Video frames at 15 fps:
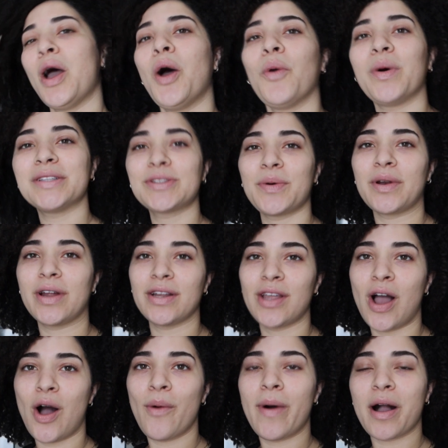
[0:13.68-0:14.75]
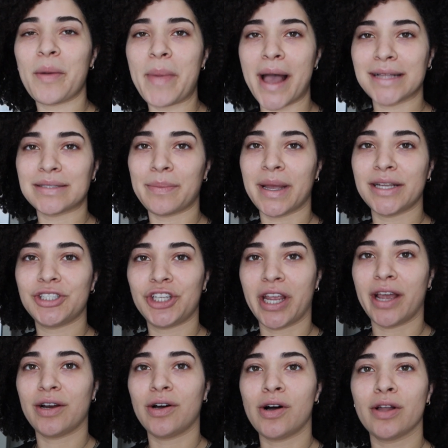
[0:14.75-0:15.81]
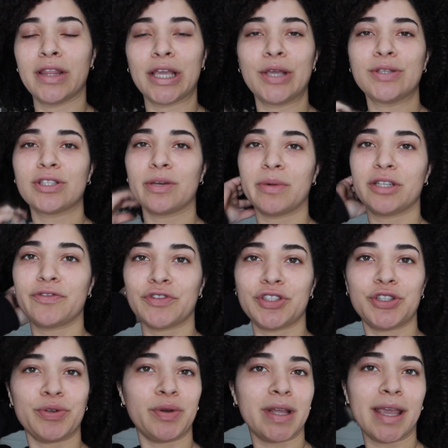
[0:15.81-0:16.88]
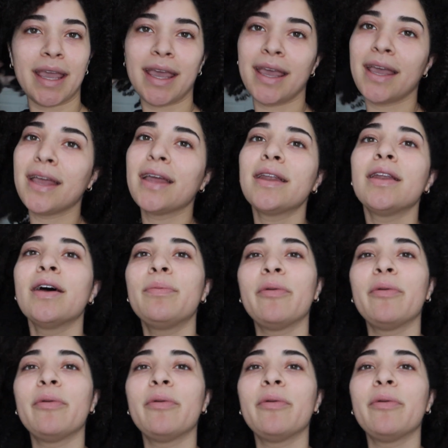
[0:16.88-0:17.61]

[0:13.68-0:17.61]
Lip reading: What's going on, y'all? Welcome back to my channel. Thank you so much for tuning in.